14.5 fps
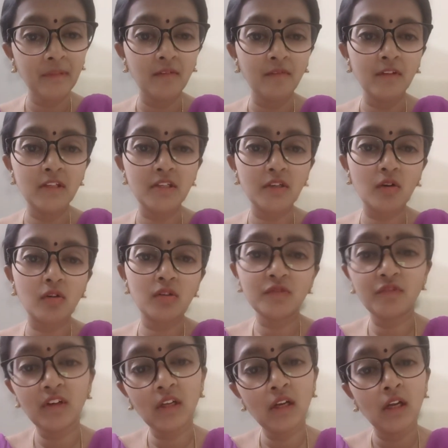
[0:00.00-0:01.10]
which accounts
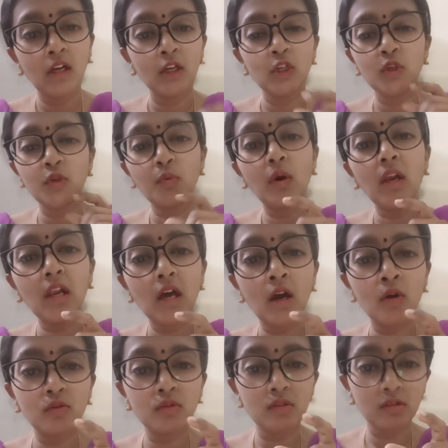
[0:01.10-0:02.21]
for 12
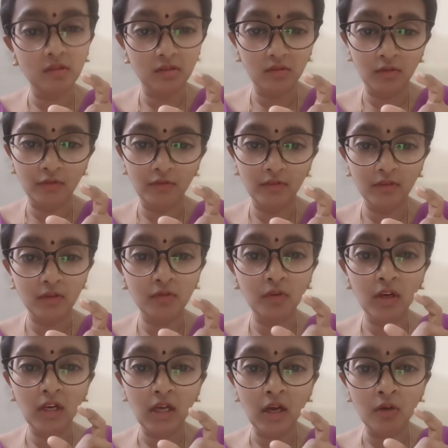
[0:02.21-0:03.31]

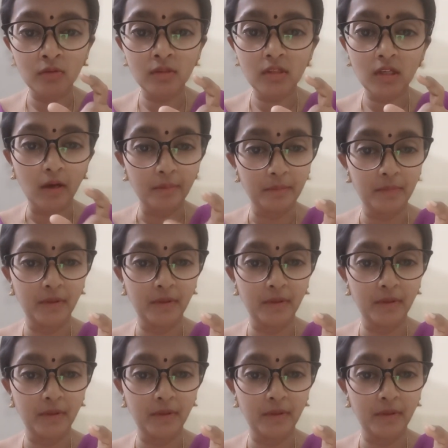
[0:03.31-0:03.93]
ounce cup